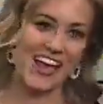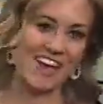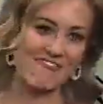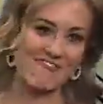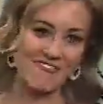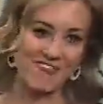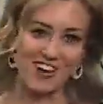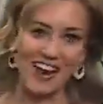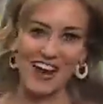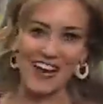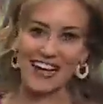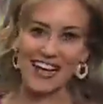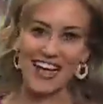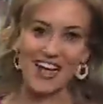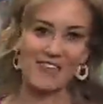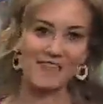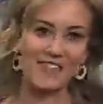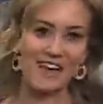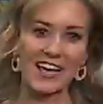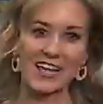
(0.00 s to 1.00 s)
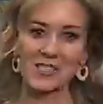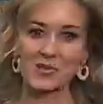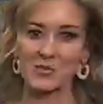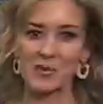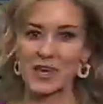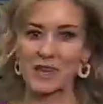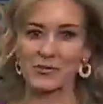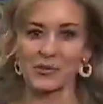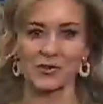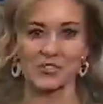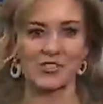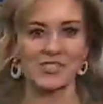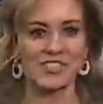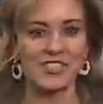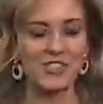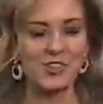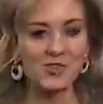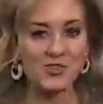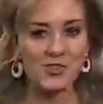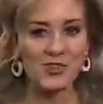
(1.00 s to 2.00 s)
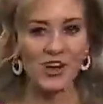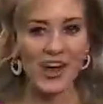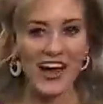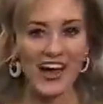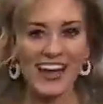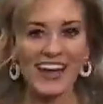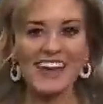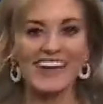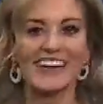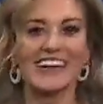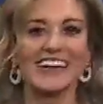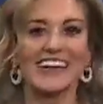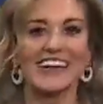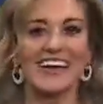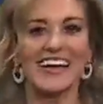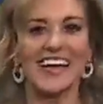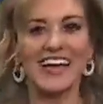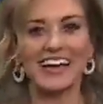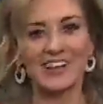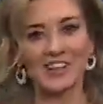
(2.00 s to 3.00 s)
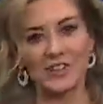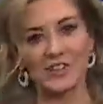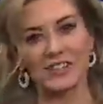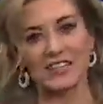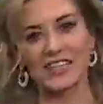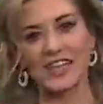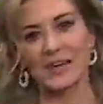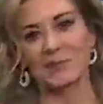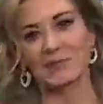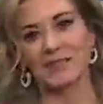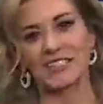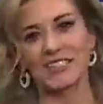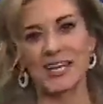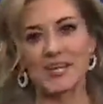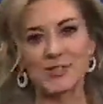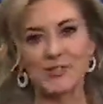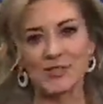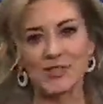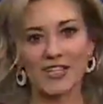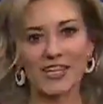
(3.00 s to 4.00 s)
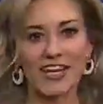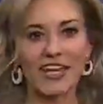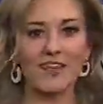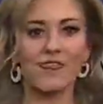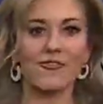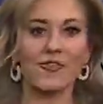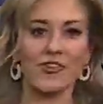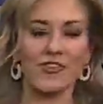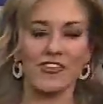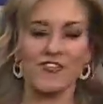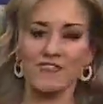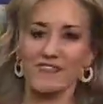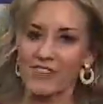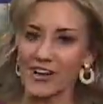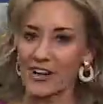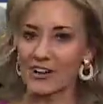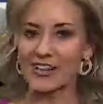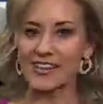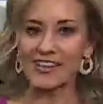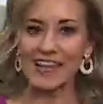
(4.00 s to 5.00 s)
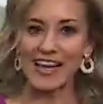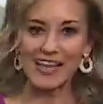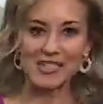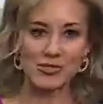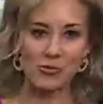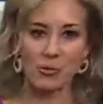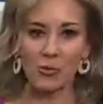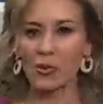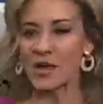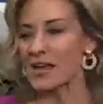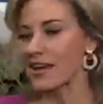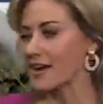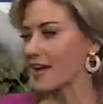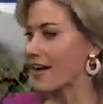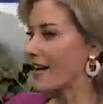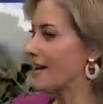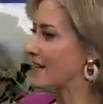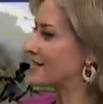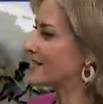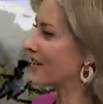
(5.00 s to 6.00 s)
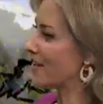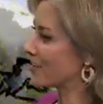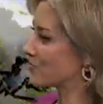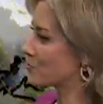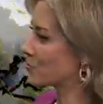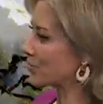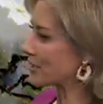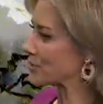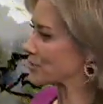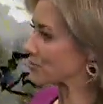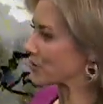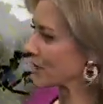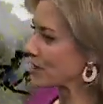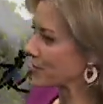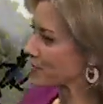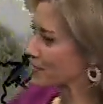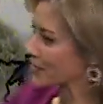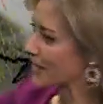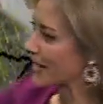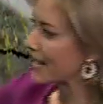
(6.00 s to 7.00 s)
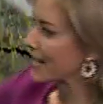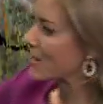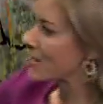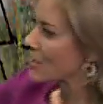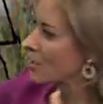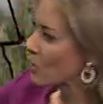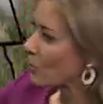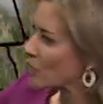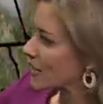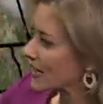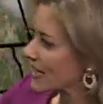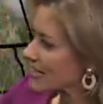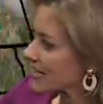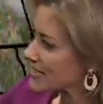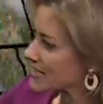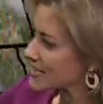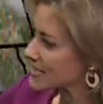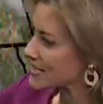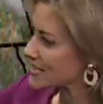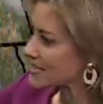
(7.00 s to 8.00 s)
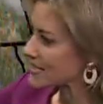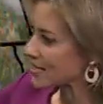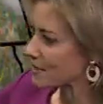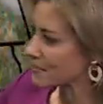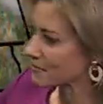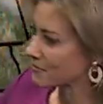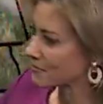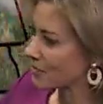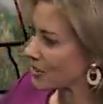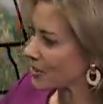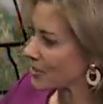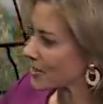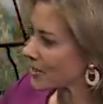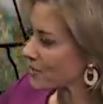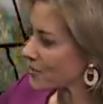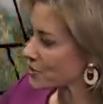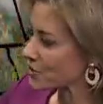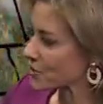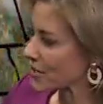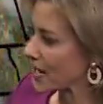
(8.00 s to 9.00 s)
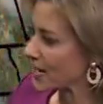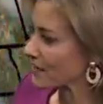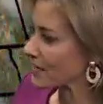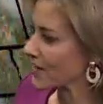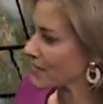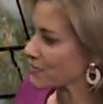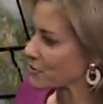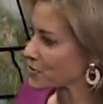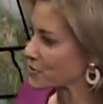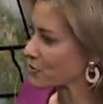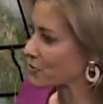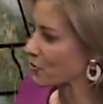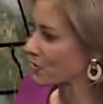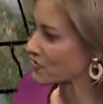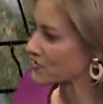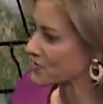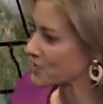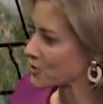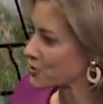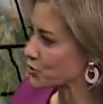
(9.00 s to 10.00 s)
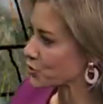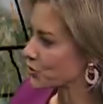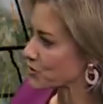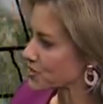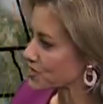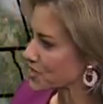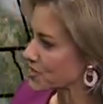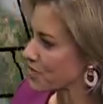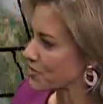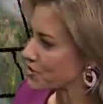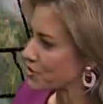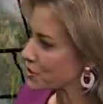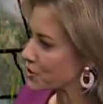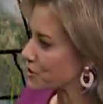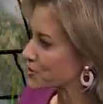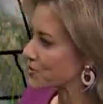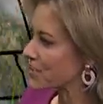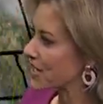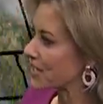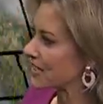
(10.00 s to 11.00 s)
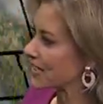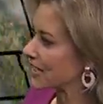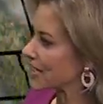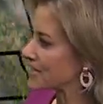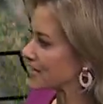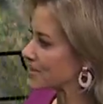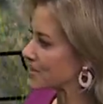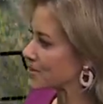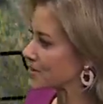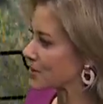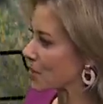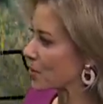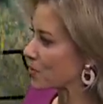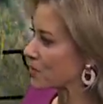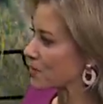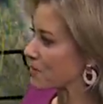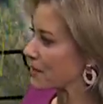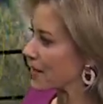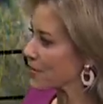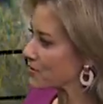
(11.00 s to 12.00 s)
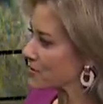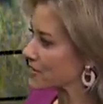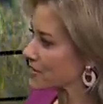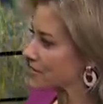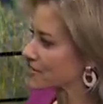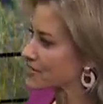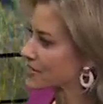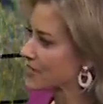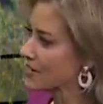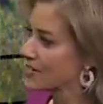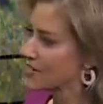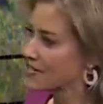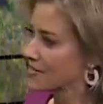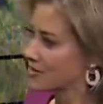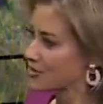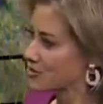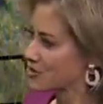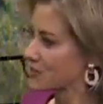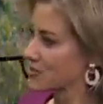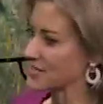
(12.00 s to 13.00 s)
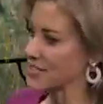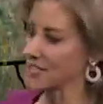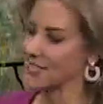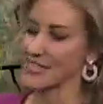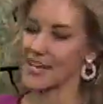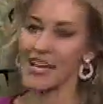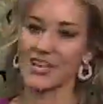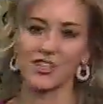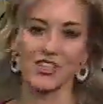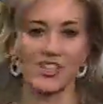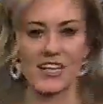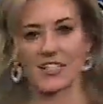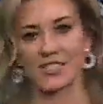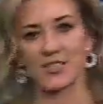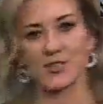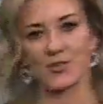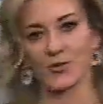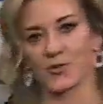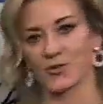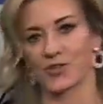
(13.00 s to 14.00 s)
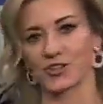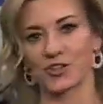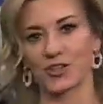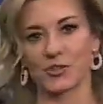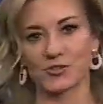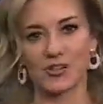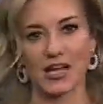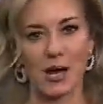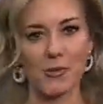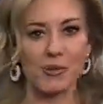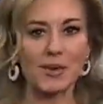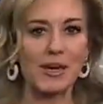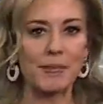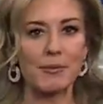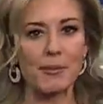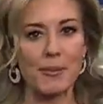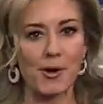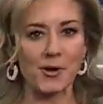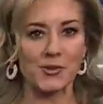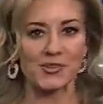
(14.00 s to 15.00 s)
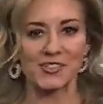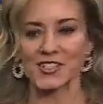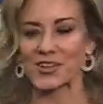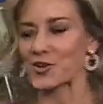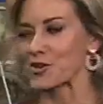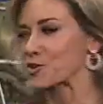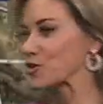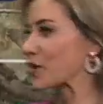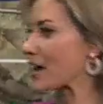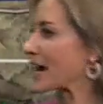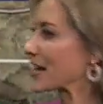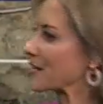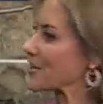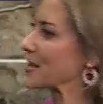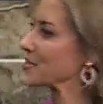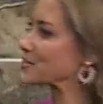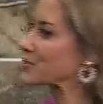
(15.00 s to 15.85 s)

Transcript: and Friday of next week. We're still dry. And it looks like potentially for the very last weekend of 2023, we could get a system. Right now, the track favors more of central and southern Utah to get the snow in the mountains. There's just a slight chance in northern Utah. We'll keep you posted on the track of that